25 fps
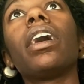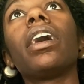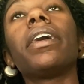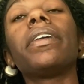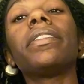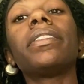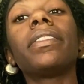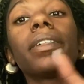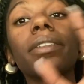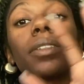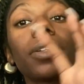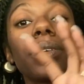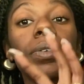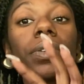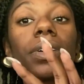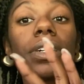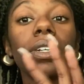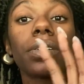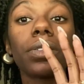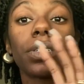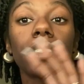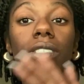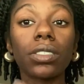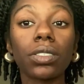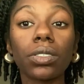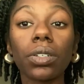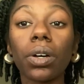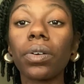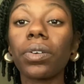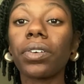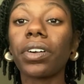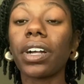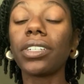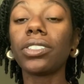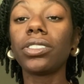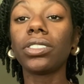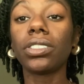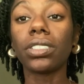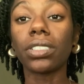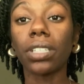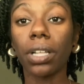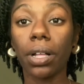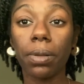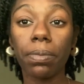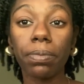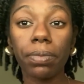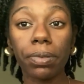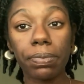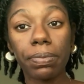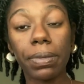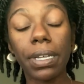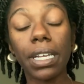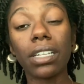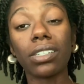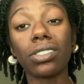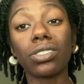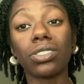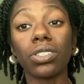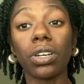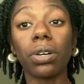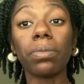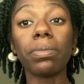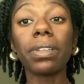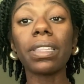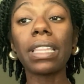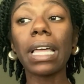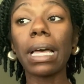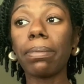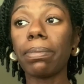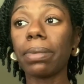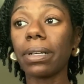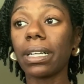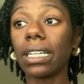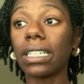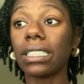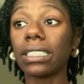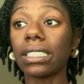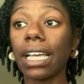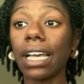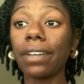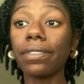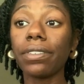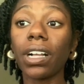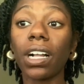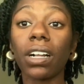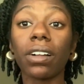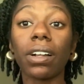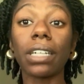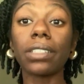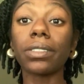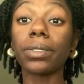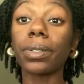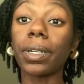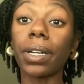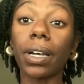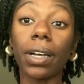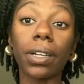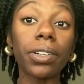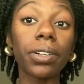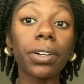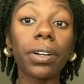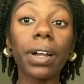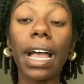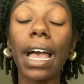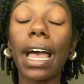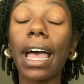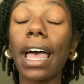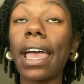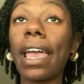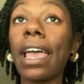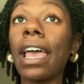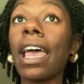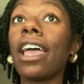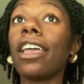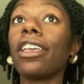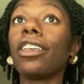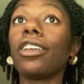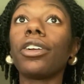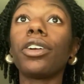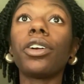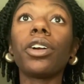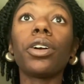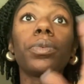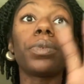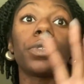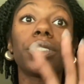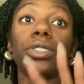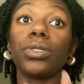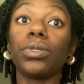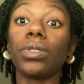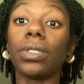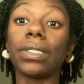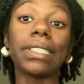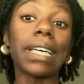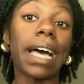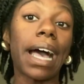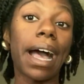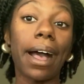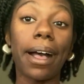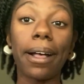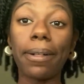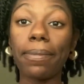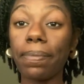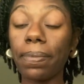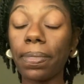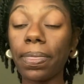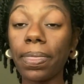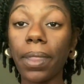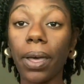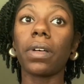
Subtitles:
the Lord is so gracious to humble me and show me that, because after I graduated undergrad, your girl went through a time.